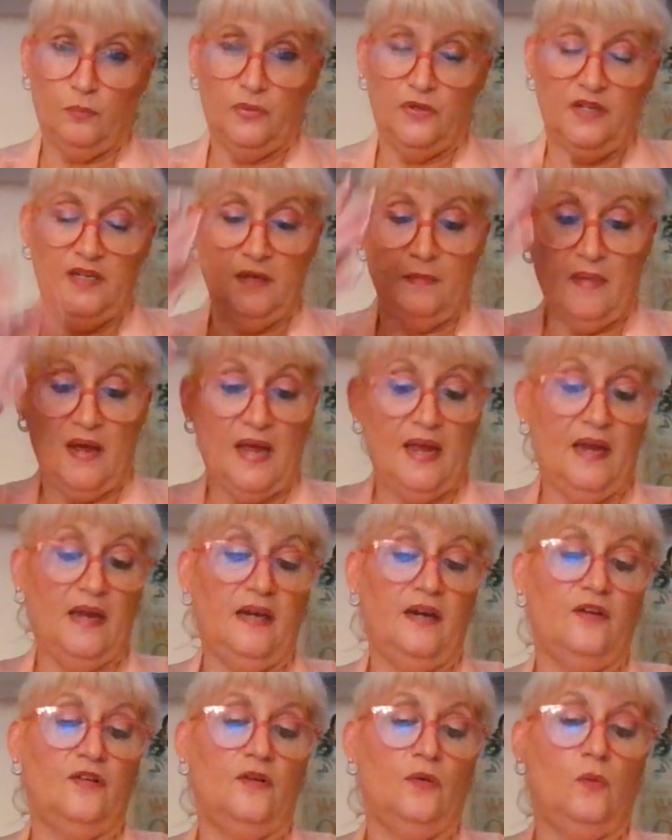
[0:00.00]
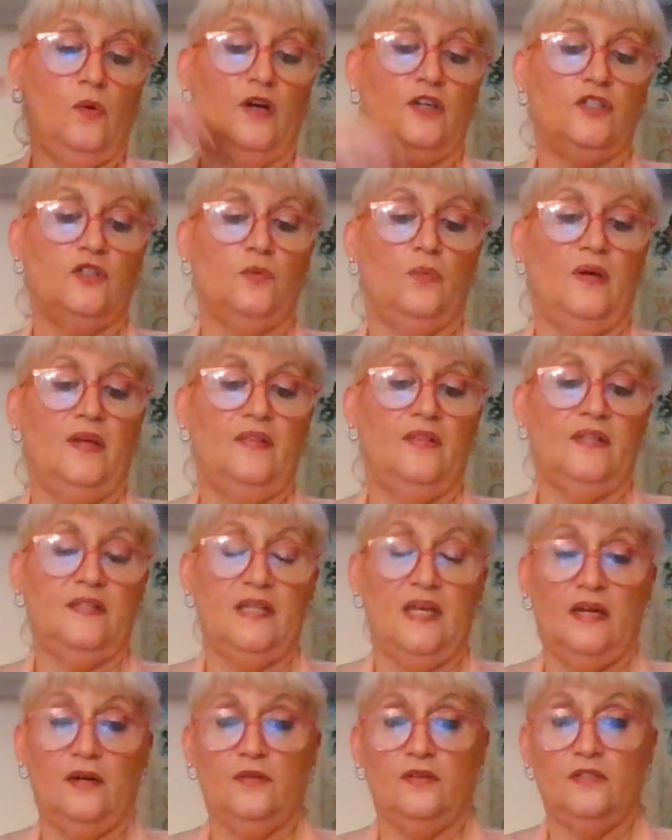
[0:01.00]
put in my hair to wash away
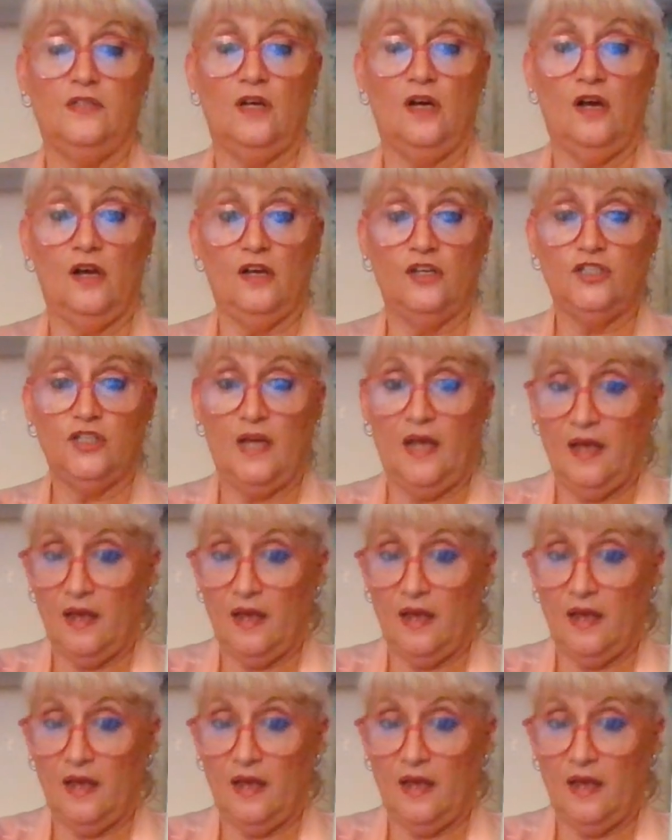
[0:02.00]
this Heritage